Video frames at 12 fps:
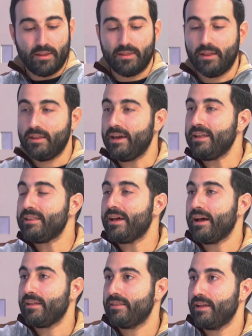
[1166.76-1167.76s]
the
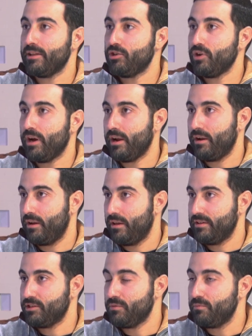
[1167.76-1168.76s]
data that you are
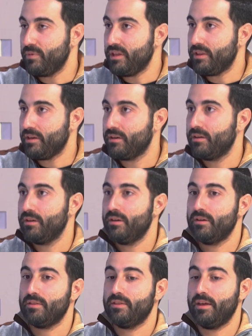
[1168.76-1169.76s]
submitting,
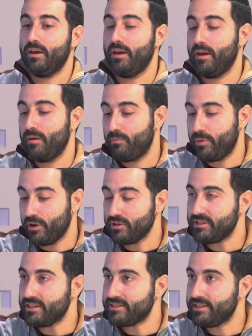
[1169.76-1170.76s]
the
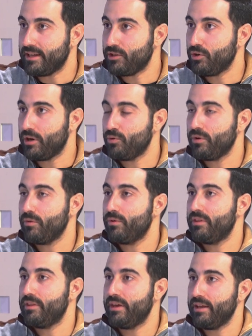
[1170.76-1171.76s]
process that you are doing
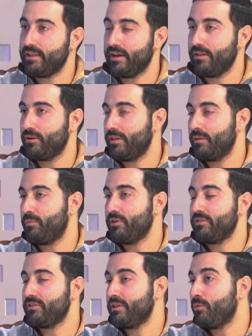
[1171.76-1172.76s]
with the data, okay, the
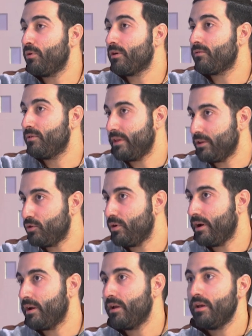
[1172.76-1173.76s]
process in the workflow that you
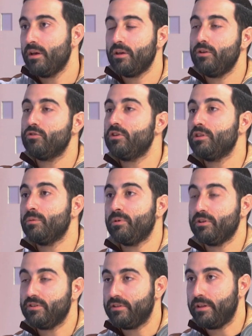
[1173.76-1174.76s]
are using to
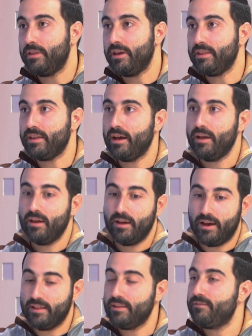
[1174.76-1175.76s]
process the data,
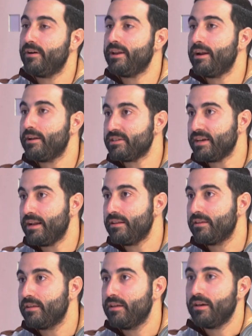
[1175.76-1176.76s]
and the final result,
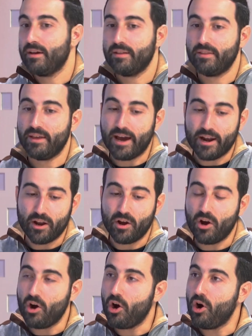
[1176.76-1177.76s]
they are
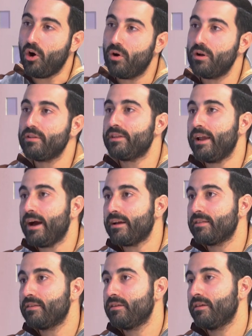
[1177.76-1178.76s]
all
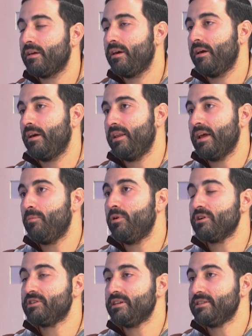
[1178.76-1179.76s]
tracked in a
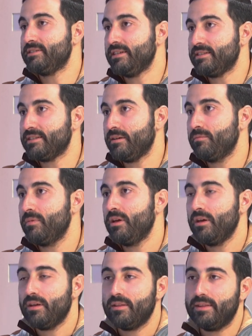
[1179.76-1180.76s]
blockchain system
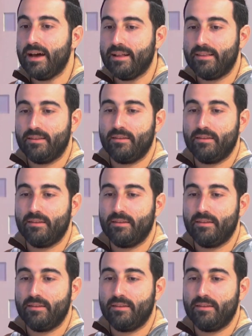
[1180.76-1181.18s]
that